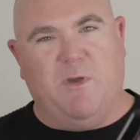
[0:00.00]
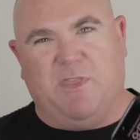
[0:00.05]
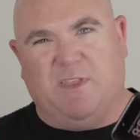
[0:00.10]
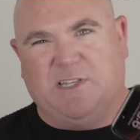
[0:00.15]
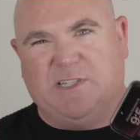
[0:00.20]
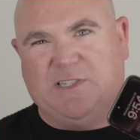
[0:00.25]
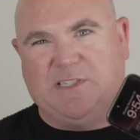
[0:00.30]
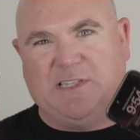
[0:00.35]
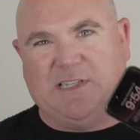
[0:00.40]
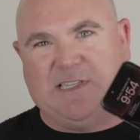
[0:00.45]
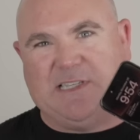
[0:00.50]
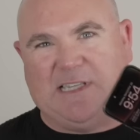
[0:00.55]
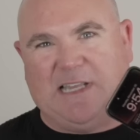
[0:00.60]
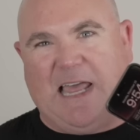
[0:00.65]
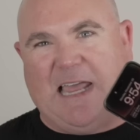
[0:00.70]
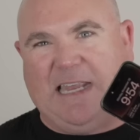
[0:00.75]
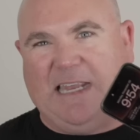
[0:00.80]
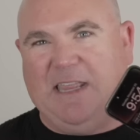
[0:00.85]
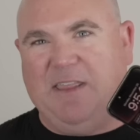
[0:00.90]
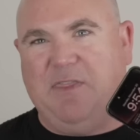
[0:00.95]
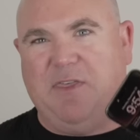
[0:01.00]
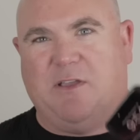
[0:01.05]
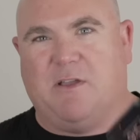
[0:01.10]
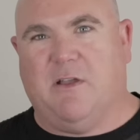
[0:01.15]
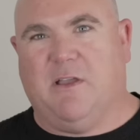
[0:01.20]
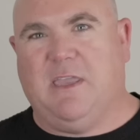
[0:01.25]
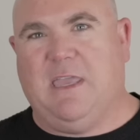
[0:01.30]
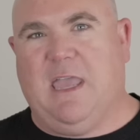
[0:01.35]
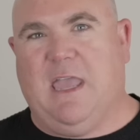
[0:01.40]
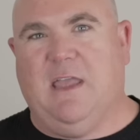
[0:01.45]
just a slightly
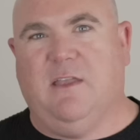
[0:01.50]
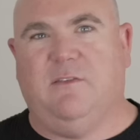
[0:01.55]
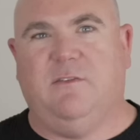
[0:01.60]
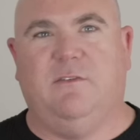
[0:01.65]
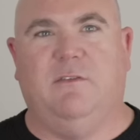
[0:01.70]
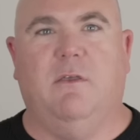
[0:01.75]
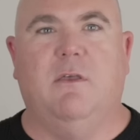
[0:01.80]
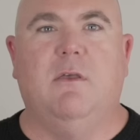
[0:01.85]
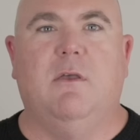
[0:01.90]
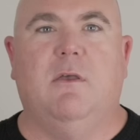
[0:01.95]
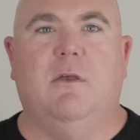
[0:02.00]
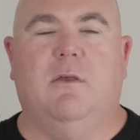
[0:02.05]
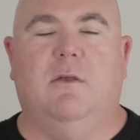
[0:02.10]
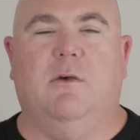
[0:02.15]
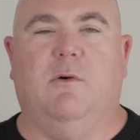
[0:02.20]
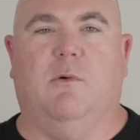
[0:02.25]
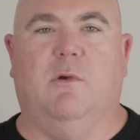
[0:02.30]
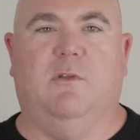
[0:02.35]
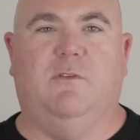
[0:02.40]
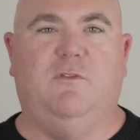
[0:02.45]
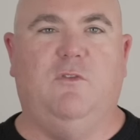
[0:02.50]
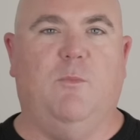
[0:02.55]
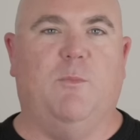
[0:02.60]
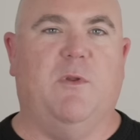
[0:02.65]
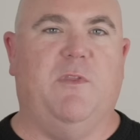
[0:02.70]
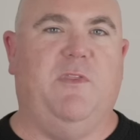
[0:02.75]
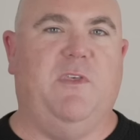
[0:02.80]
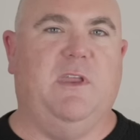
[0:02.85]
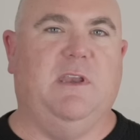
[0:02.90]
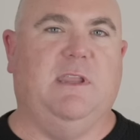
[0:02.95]
thicker case, or a
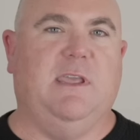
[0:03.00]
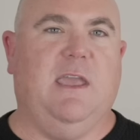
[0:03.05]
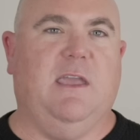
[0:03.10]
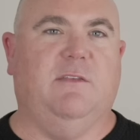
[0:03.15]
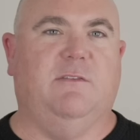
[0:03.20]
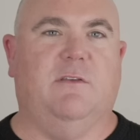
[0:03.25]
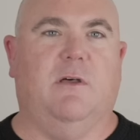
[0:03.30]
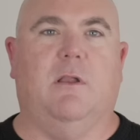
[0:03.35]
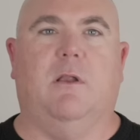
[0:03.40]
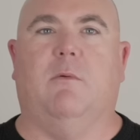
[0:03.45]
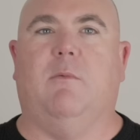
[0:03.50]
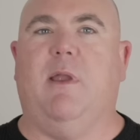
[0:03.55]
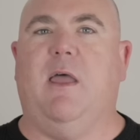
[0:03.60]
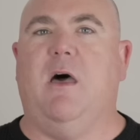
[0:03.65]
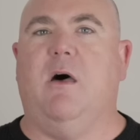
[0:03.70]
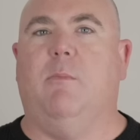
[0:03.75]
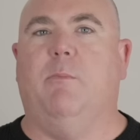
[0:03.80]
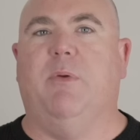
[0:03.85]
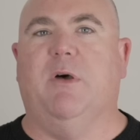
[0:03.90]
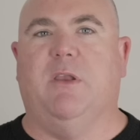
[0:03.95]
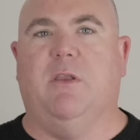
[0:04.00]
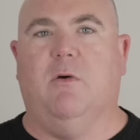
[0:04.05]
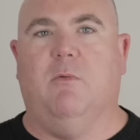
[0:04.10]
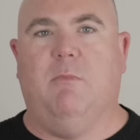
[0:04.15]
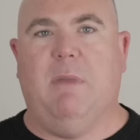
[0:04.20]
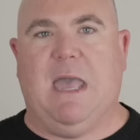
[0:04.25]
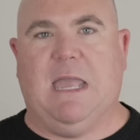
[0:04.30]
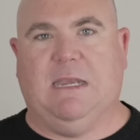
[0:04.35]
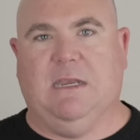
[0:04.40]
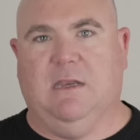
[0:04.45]
super thin case all around but no
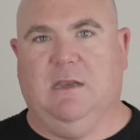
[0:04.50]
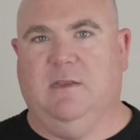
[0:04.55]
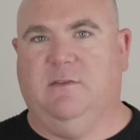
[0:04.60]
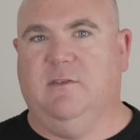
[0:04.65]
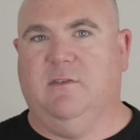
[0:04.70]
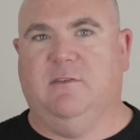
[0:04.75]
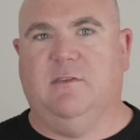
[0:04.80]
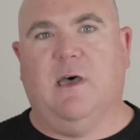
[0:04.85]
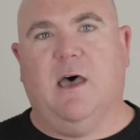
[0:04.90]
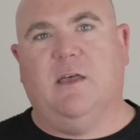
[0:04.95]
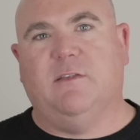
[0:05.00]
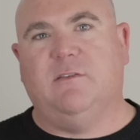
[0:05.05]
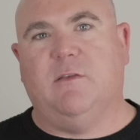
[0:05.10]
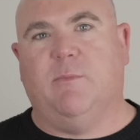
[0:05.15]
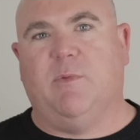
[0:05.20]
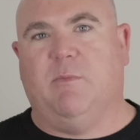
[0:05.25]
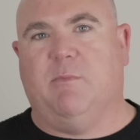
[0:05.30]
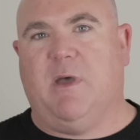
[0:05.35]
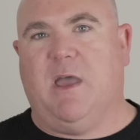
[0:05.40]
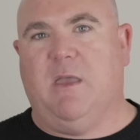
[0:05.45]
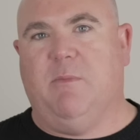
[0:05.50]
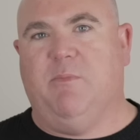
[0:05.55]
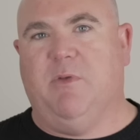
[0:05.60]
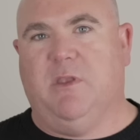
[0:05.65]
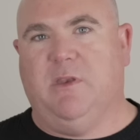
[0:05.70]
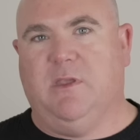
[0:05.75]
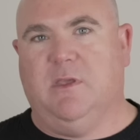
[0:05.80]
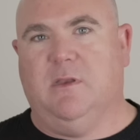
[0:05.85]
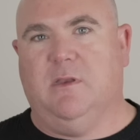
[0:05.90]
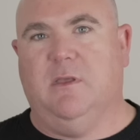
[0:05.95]
magnet. It's a toss-up in my
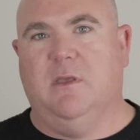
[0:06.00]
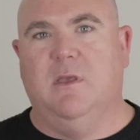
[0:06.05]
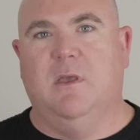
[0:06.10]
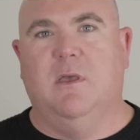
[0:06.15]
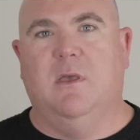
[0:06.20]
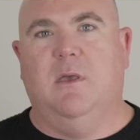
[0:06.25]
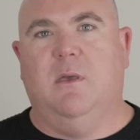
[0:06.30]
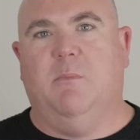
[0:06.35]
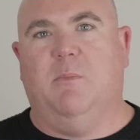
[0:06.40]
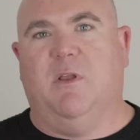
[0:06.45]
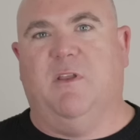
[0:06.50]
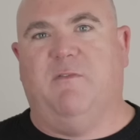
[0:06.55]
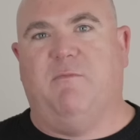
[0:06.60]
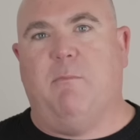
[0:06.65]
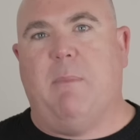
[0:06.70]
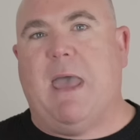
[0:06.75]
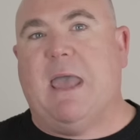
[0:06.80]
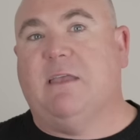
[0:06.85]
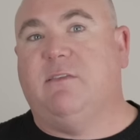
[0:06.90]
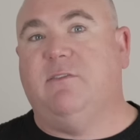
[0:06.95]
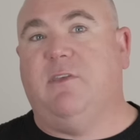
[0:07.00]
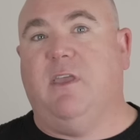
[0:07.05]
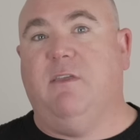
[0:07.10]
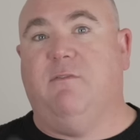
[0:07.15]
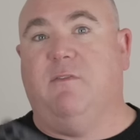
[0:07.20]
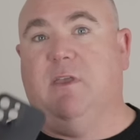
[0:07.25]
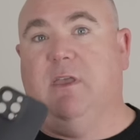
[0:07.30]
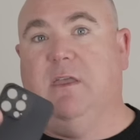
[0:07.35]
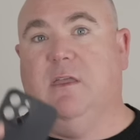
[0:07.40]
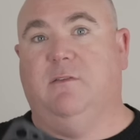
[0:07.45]
opinion, but if
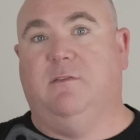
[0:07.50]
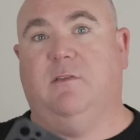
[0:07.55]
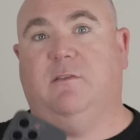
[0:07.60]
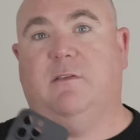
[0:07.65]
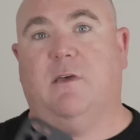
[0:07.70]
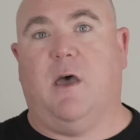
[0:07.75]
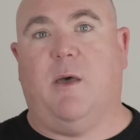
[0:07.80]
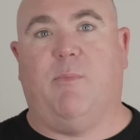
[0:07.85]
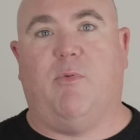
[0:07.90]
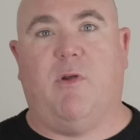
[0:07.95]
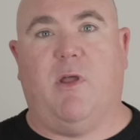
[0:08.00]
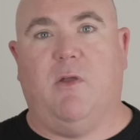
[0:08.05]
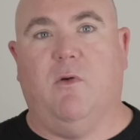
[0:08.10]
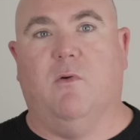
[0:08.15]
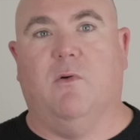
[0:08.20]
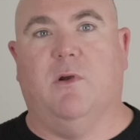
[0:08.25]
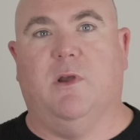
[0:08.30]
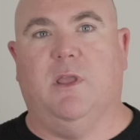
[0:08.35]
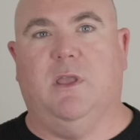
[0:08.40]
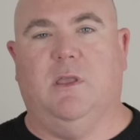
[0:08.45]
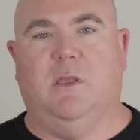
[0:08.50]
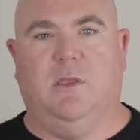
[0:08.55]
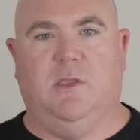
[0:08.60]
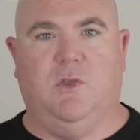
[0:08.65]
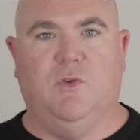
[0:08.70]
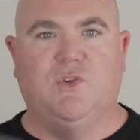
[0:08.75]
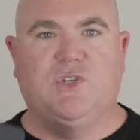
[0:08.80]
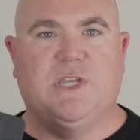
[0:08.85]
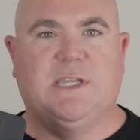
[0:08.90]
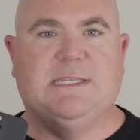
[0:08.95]
MagSafe is a top priority,
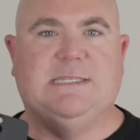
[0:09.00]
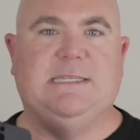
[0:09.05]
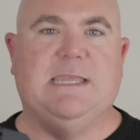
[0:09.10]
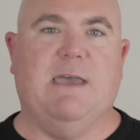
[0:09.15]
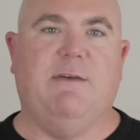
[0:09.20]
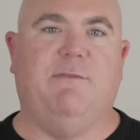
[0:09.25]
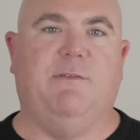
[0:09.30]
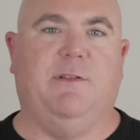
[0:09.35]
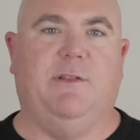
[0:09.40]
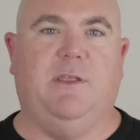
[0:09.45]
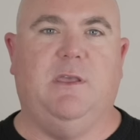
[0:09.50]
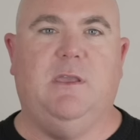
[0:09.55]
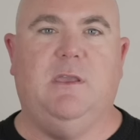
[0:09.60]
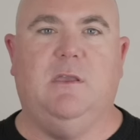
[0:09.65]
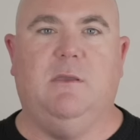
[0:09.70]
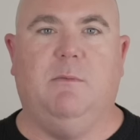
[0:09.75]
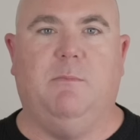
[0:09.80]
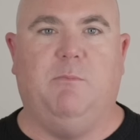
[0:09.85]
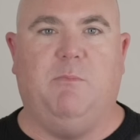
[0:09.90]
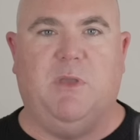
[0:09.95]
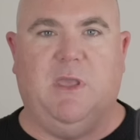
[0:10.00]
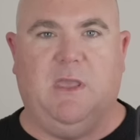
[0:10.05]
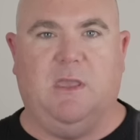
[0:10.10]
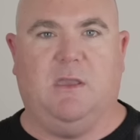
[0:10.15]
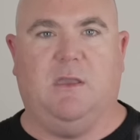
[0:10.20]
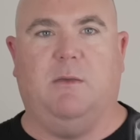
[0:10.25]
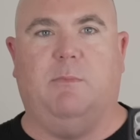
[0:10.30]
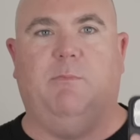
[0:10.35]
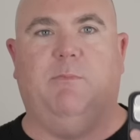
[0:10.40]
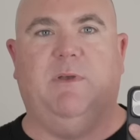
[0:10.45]
you should definitely
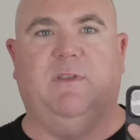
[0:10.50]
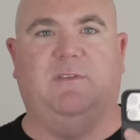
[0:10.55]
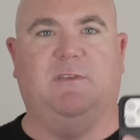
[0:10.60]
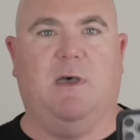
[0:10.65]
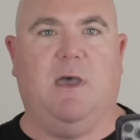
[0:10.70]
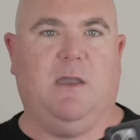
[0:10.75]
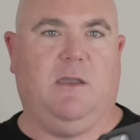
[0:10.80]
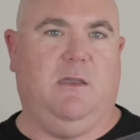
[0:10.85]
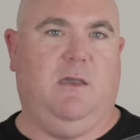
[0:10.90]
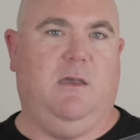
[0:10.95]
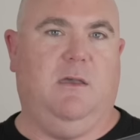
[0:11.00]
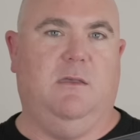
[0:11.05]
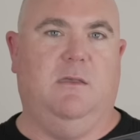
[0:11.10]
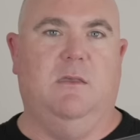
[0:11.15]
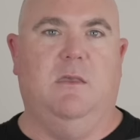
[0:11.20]
pick Pitaka.